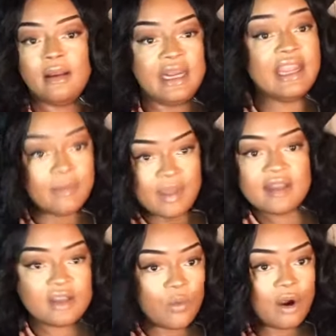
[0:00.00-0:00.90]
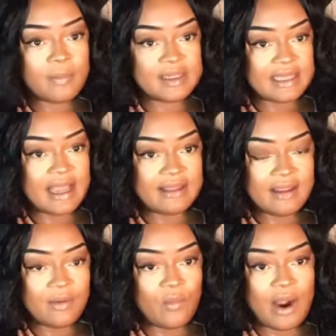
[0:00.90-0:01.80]
need me to walk beside
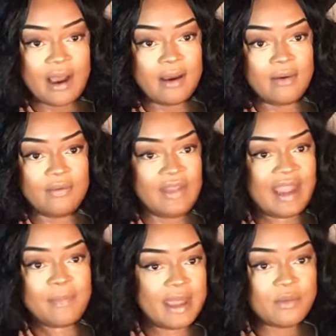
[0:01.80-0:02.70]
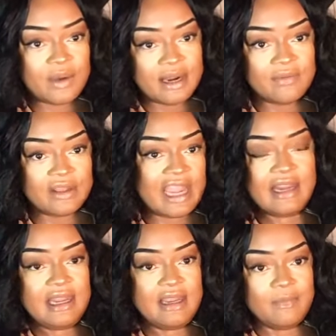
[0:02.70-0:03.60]
them while they make whatever they
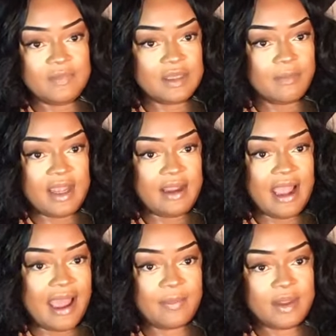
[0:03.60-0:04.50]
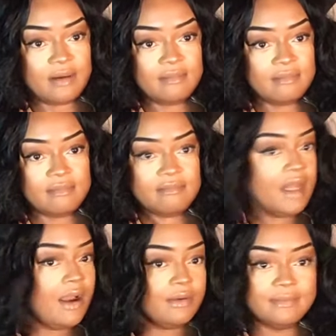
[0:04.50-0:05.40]
need to make happen.
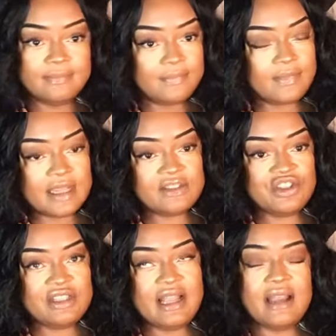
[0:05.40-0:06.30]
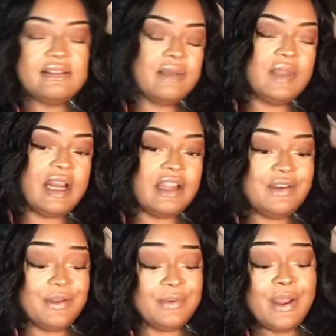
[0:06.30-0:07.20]
No, that's just not something I
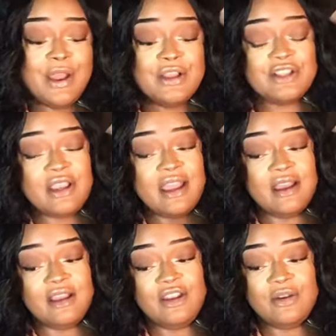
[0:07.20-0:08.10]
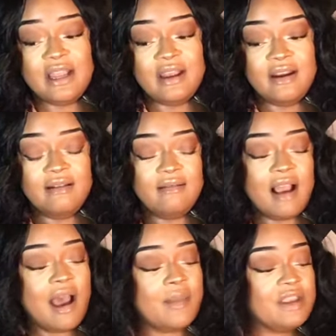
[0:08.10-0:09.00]
do. So yeah, you can
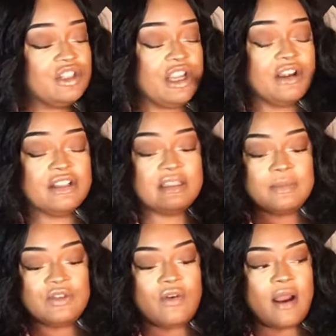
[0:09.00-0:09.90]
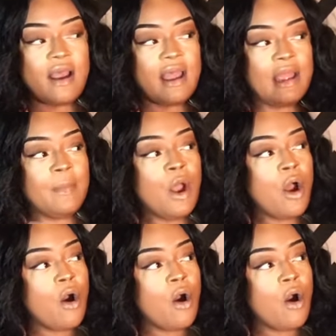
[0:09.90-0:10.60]
comment, share, and subscribe.